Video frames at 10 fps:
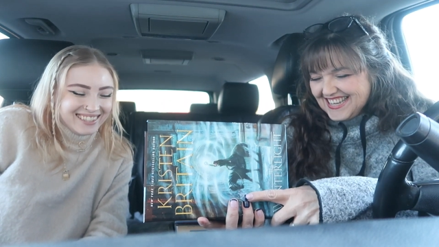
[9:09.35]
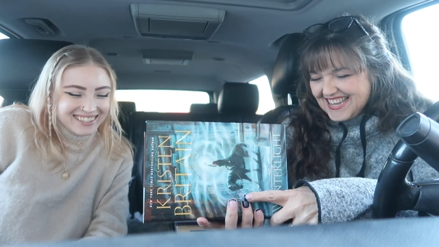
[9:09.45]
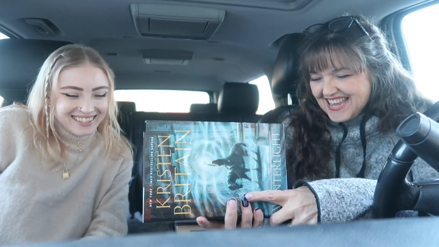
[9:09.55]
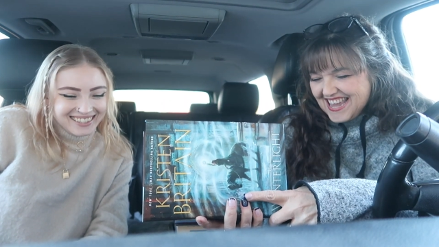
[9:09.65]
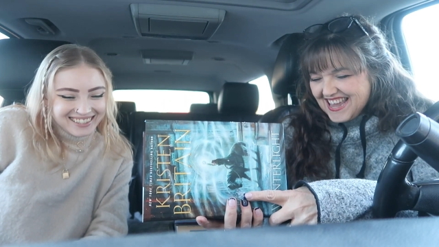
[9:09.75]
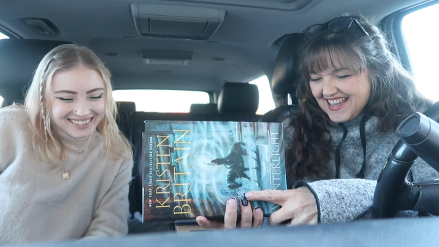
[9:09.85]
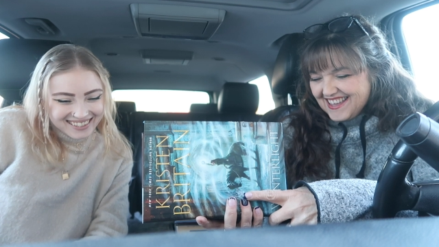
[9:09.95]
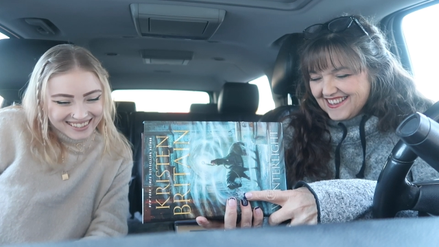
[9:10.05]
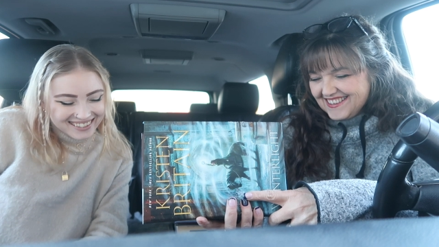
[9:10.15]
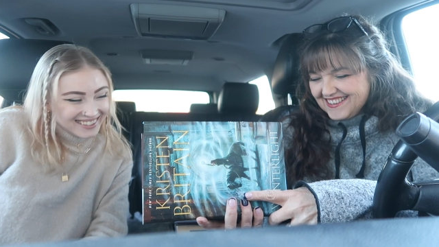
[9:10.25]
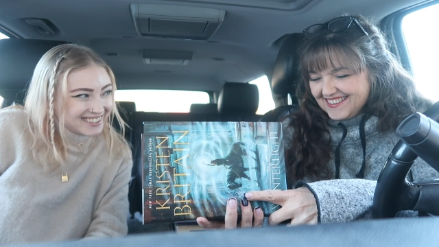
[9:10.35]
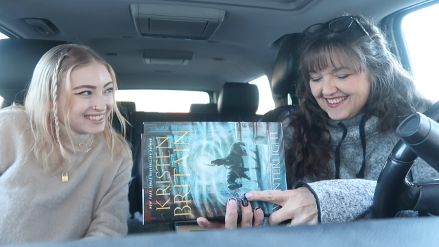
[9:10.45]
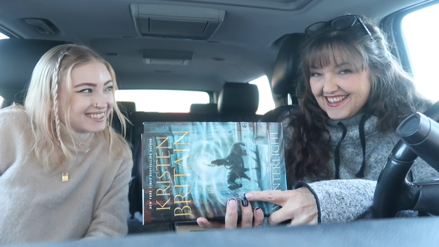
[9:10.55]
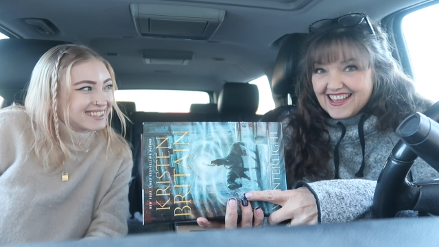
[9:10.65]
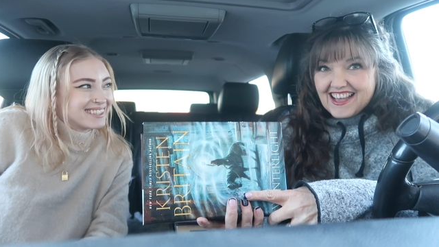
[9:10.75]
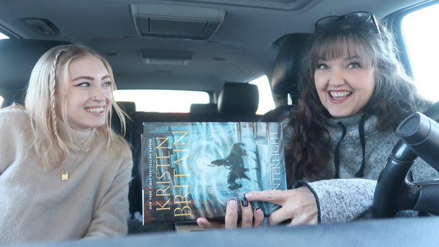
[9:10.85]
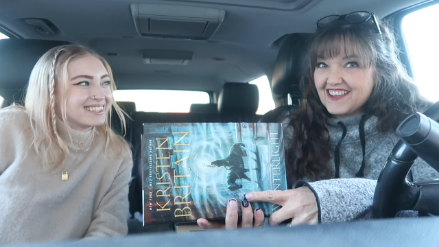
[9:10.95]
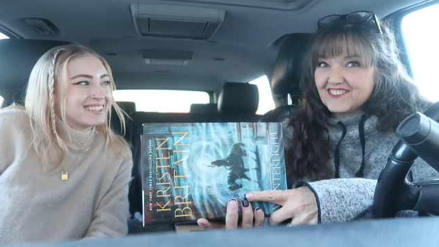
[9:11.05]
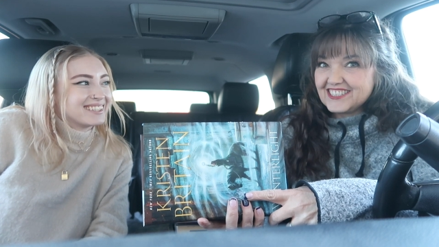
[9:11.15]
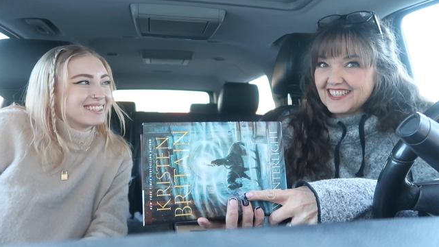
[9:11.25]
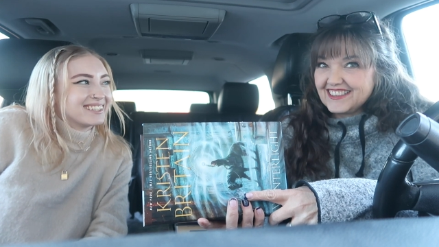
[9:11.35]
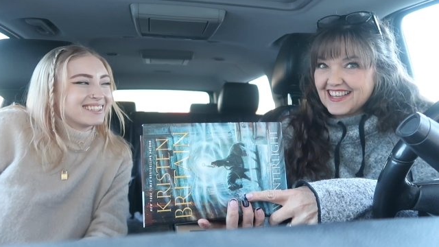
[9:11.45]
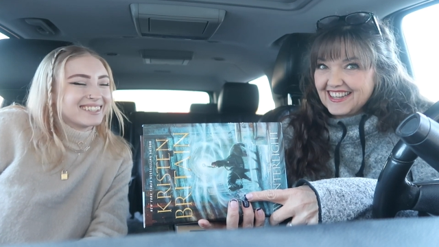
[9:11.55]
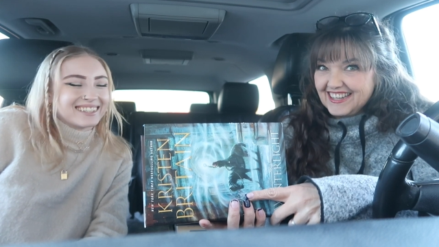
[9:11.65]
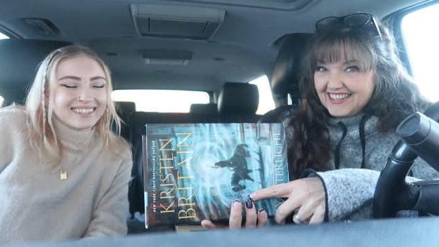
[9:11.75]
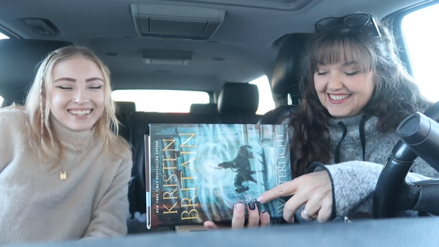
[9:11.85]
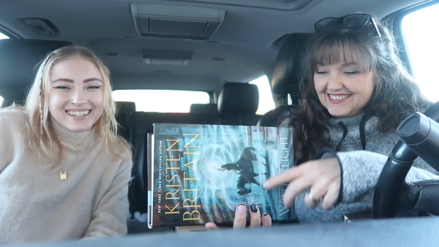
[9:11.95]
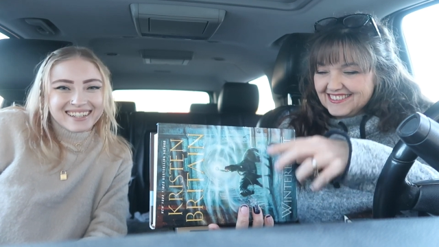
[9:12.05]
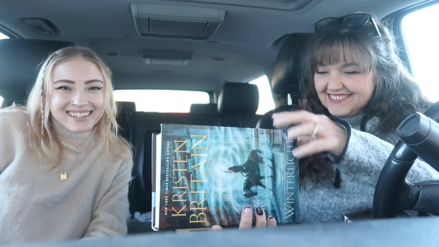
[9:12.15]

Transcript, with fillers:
Speaker 1: Yeah, I haven't done that yet.